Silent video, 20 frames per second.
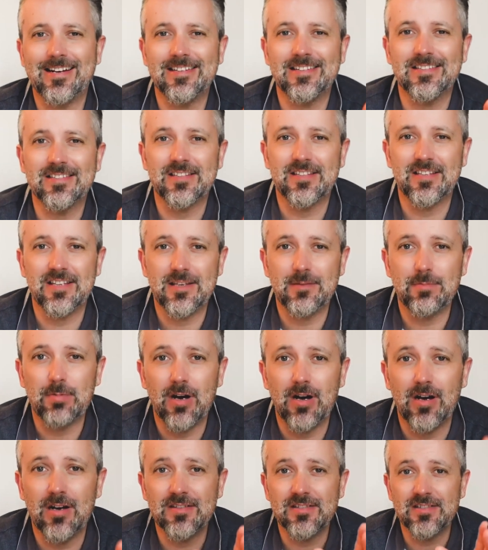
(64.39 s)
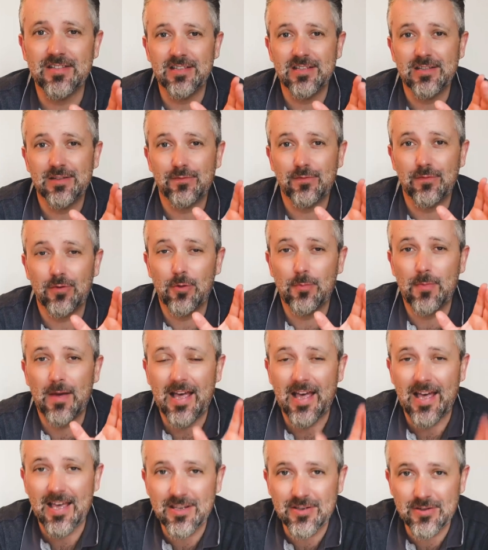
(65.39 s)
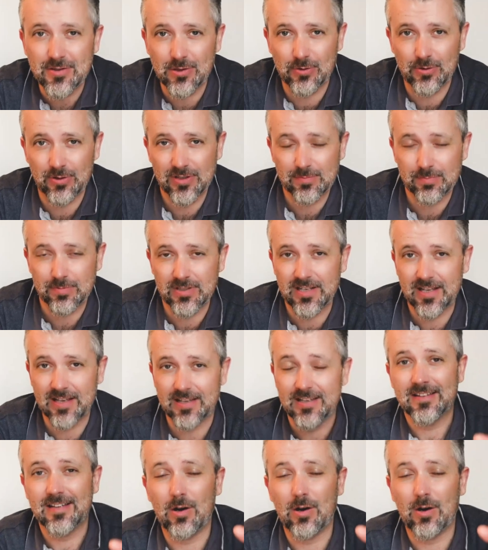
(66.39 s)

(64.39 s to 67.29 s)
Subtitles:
a ski pass is from 8 euros per day.